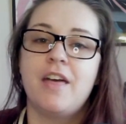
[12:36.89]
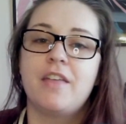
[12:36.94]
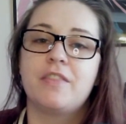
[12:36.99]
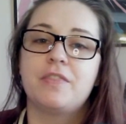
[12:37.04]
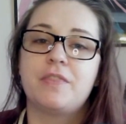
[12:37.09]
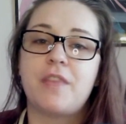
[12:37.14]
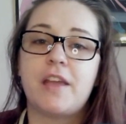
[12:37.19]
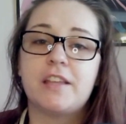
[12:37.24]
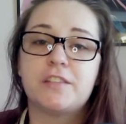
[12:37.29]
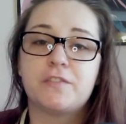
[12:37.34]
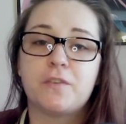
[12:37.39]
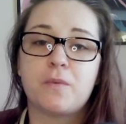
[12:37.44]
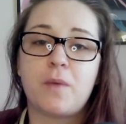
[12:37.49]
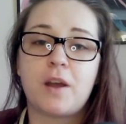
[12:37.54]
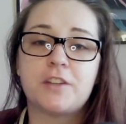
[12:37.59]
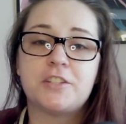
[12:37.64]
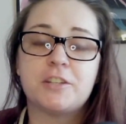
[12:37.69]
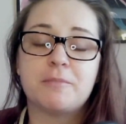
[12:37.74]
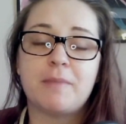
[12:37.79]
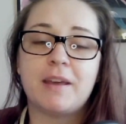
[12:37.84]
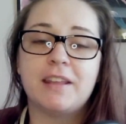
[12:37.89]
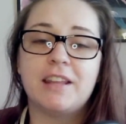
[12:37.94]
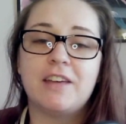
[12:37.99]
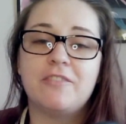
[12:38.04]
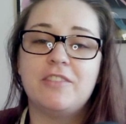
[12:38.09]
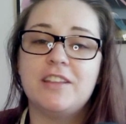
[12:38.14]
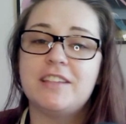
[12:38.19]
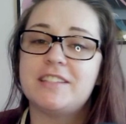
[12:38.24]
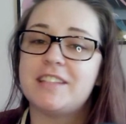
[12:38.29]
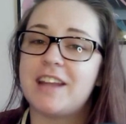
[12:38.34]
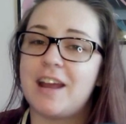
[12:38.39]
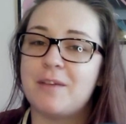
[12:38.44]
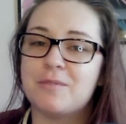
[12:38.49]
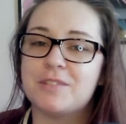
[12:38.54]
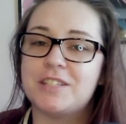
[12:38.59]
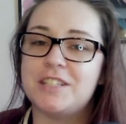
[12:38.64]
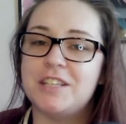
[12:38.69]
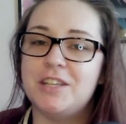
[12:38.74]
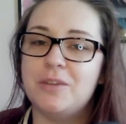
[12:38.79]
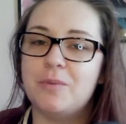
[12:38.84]
Thanks for watching, my lovelies, and I will
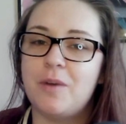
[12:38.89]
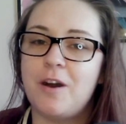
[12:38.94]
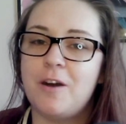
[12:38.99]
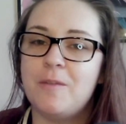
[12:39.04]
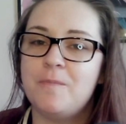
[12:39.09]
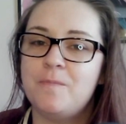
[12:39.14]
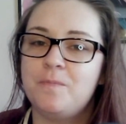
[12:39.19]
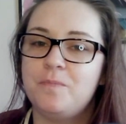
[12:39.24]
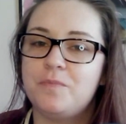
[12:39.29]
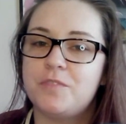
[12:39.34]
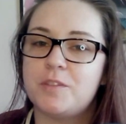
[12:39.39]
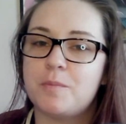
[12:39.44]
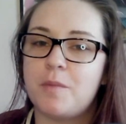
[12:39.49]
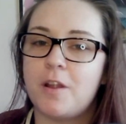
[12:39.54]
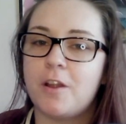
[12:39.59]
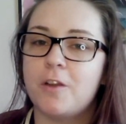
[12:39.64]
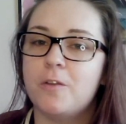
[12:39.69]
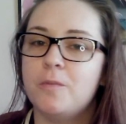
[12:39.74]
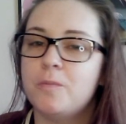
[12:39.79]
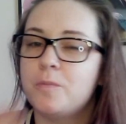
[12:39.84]
see you all tomorrow.